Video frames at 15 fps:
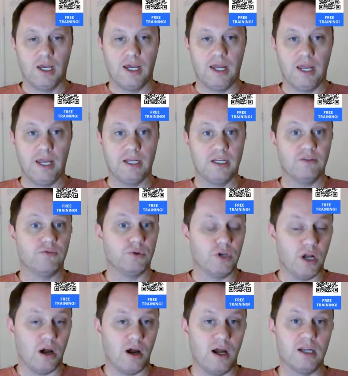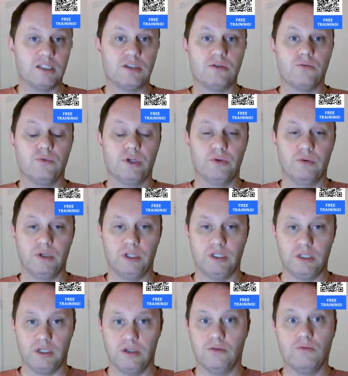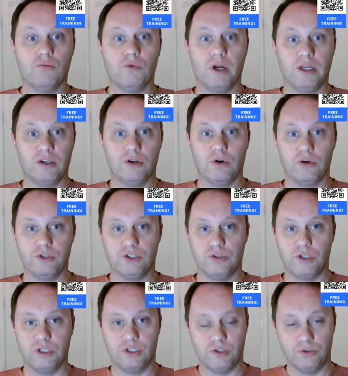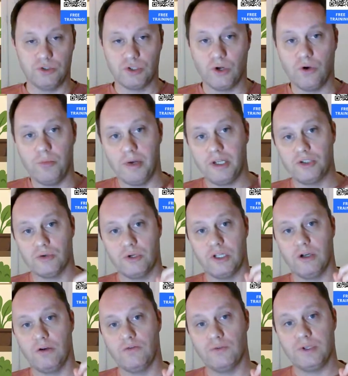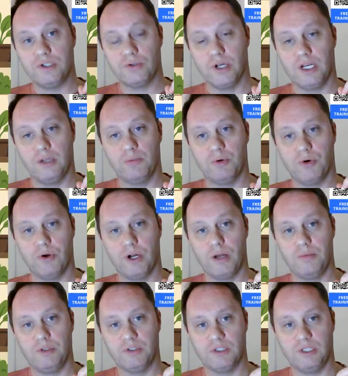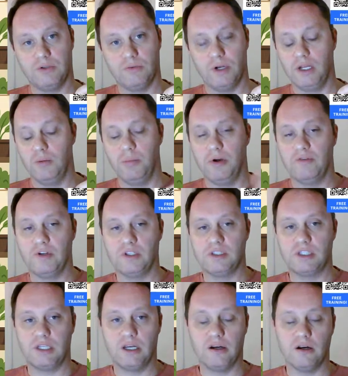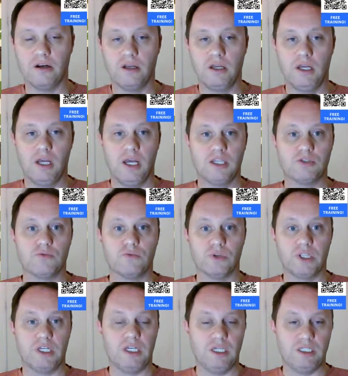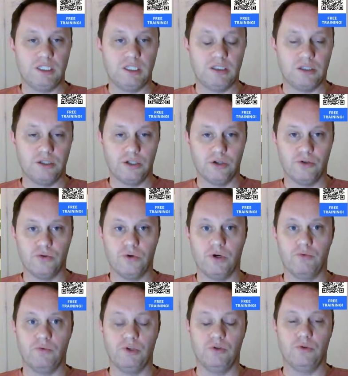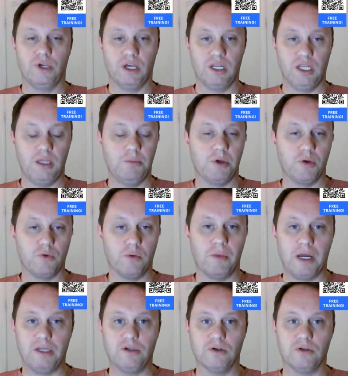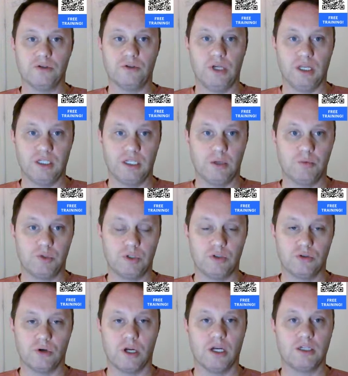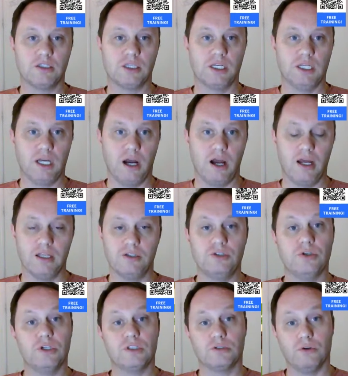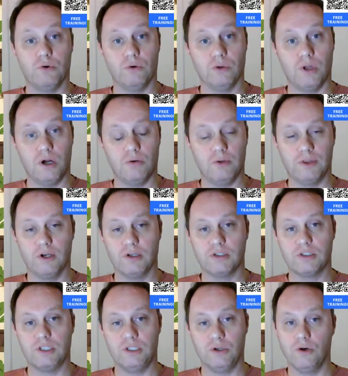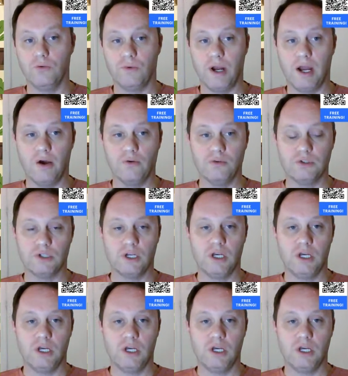And if you're not, we would encourage you to do so by joining our free training program you see right above us there. It's really easy to do. You get email reminders, you get tips and tricks and guides. You get to grow along with us year round